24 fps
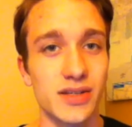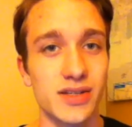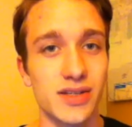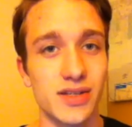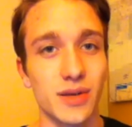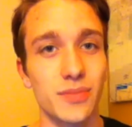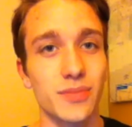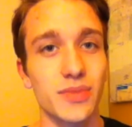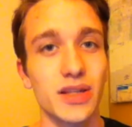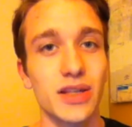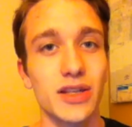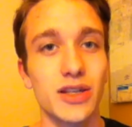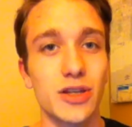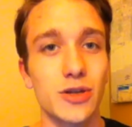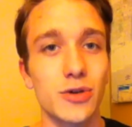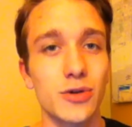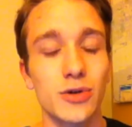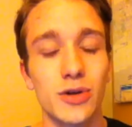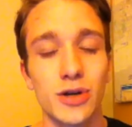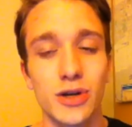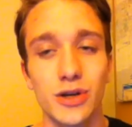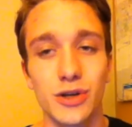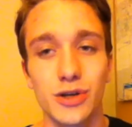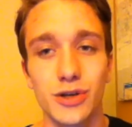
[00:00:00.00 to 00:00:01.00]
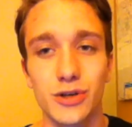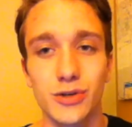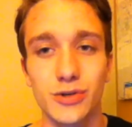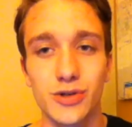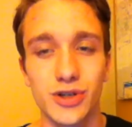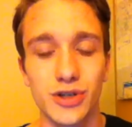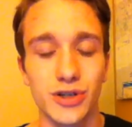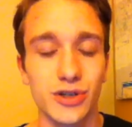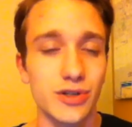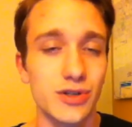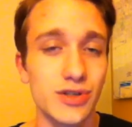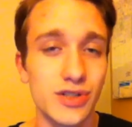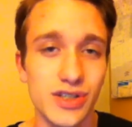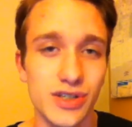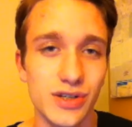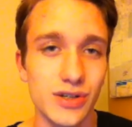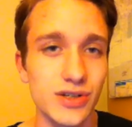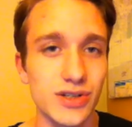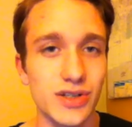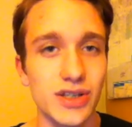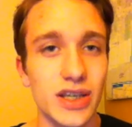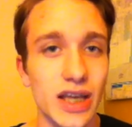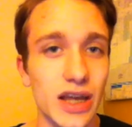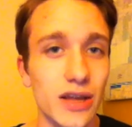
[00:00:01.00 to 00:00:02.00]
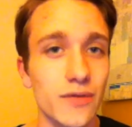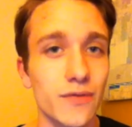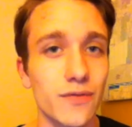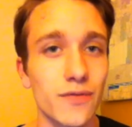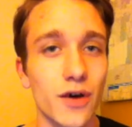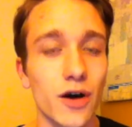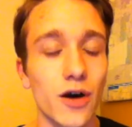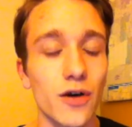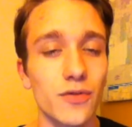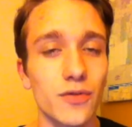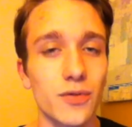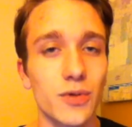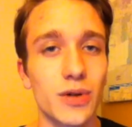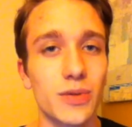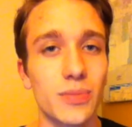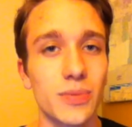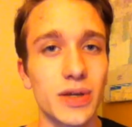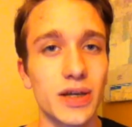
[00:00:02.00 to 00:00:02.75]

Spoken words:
something you should seriously get involved with,